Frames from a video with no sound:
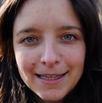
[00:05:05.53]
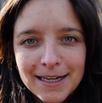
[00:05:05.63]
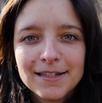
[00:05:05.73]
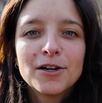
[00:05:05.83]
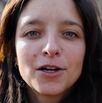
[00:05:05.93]

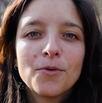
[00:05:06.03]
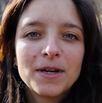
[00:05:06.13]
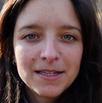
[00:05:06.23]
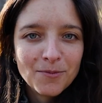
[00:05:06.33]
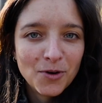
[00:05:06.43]
things are
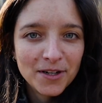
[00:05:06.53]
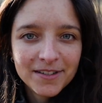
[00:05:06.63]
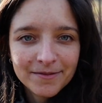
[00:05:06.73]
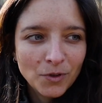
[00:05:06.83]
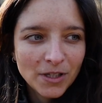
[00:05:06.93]
going somewhere.
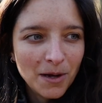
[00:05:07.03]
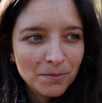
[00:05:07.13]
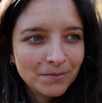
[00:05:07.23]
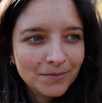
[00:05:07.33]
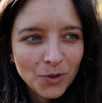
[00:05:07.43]
Will
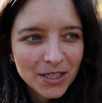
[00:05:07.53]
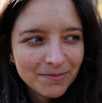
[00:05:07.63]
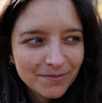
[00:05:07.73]
come. What?